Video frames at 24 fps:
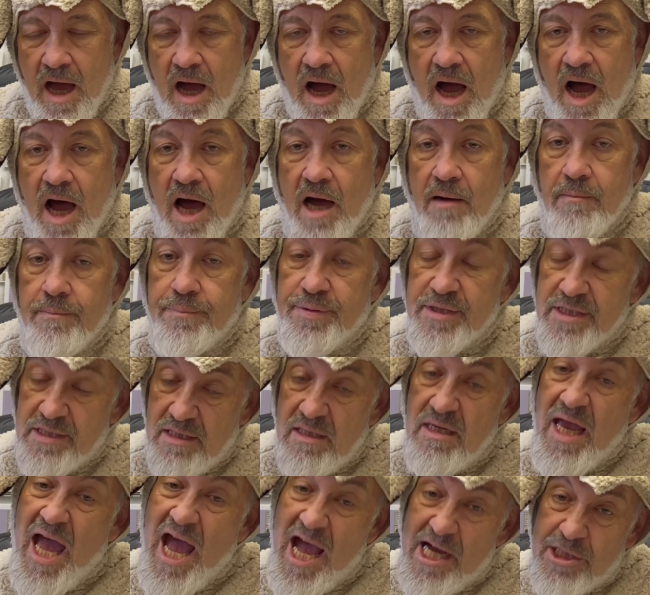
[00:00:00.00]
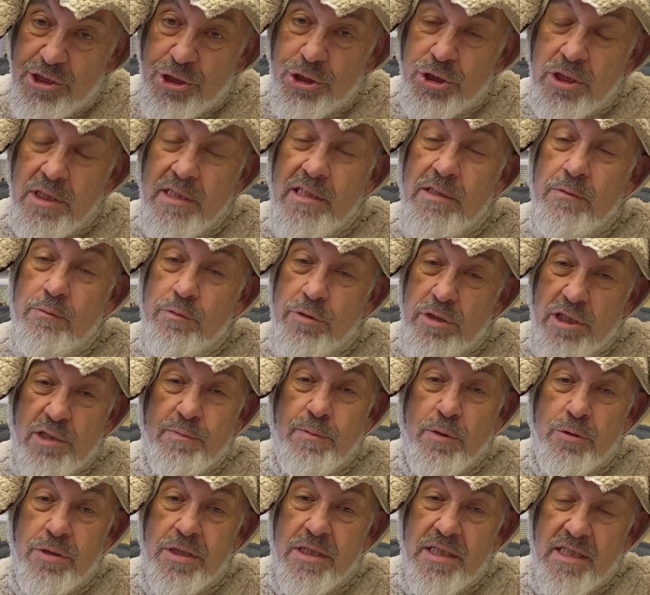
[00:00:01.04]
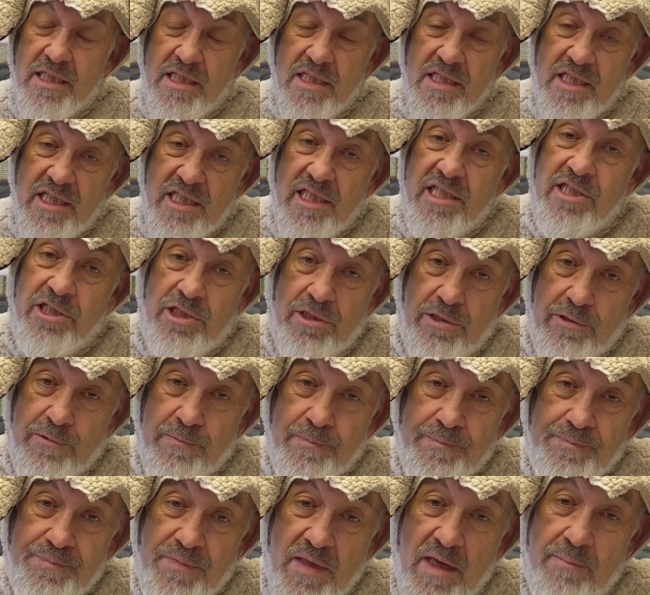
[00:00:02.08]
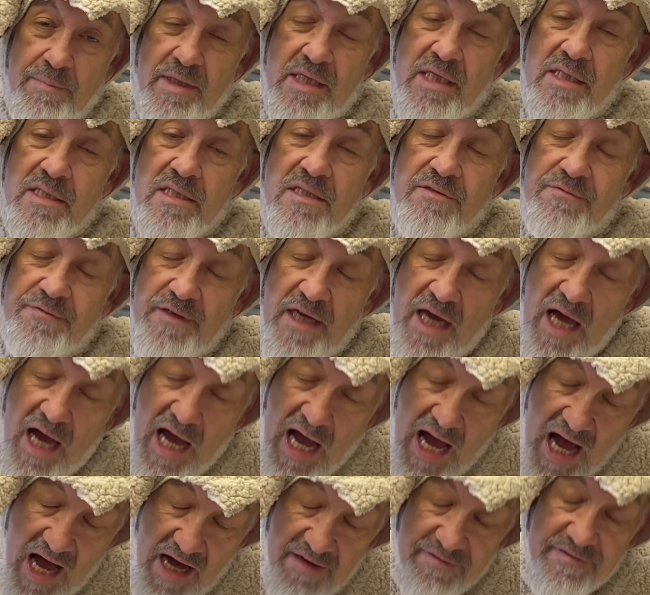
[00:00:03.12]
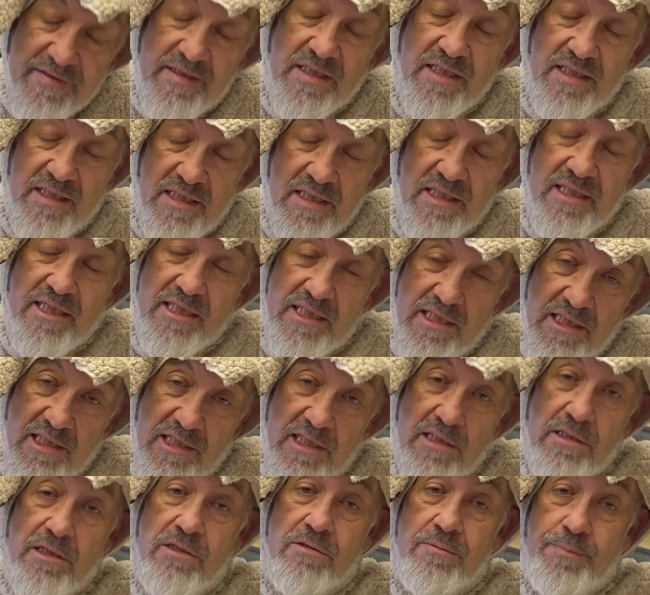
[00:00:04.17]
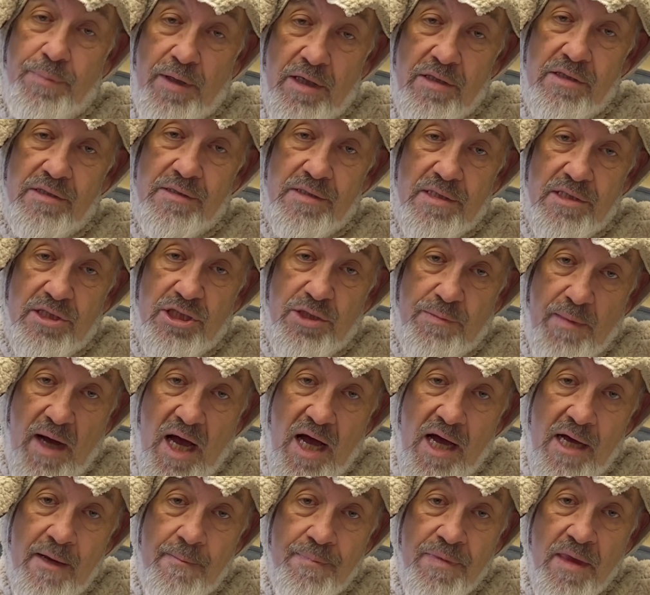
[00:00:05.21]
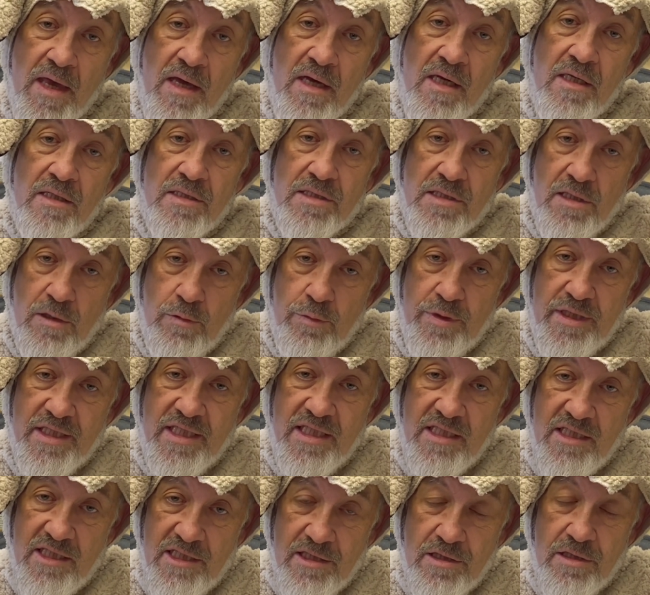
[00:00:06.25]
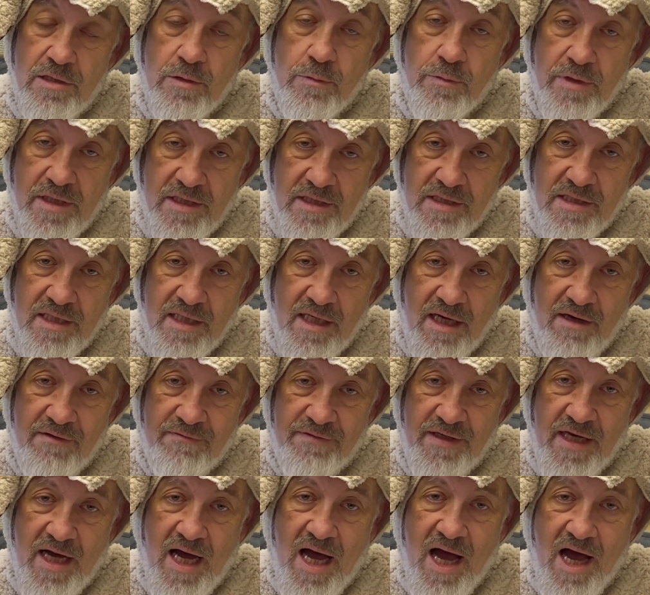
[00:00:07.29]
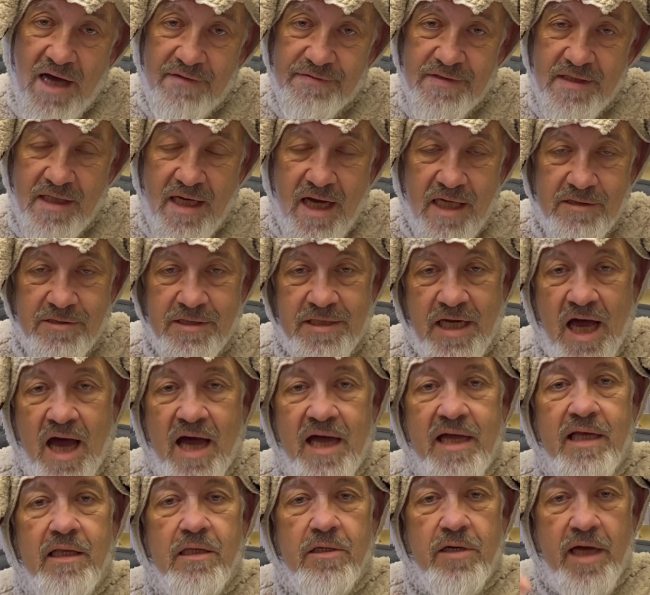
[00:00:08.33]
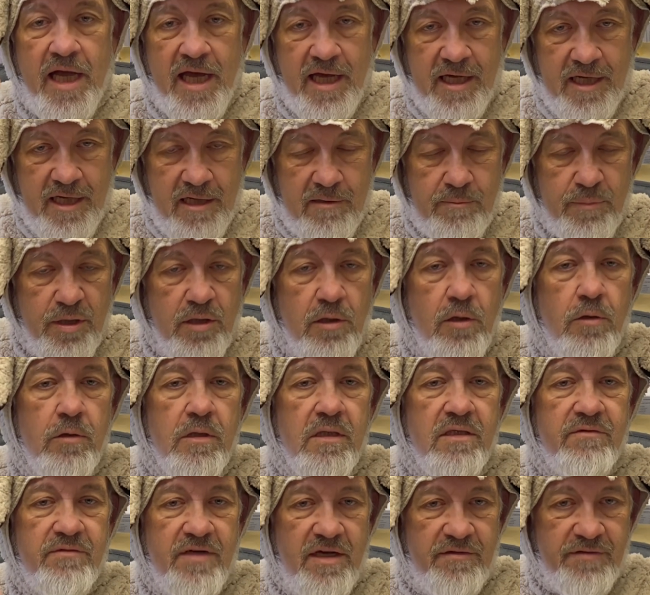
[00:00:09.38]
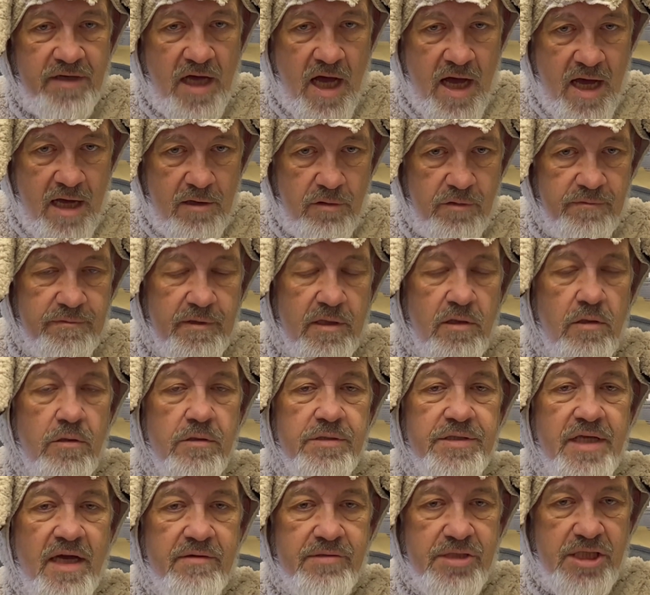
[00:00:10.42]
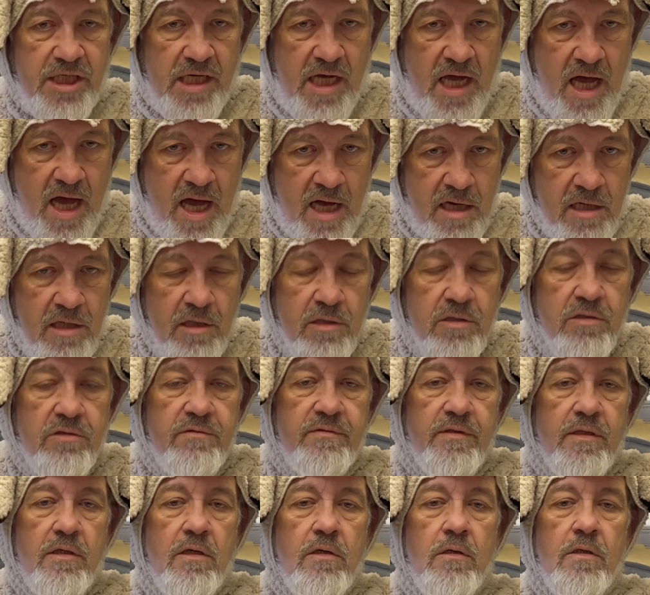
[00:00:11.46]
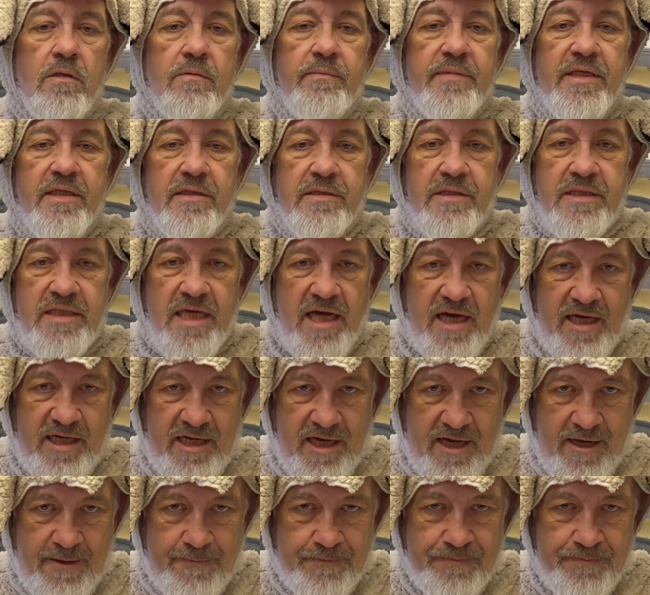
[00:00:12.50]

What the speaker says: but actually we're supposed to continue because the V'ahavta is considered part of the Shema. So we continue with V'ahavta Adonai Elohecha b'chol levacha u'b'chol nafshecha u'b'chol me'odecha.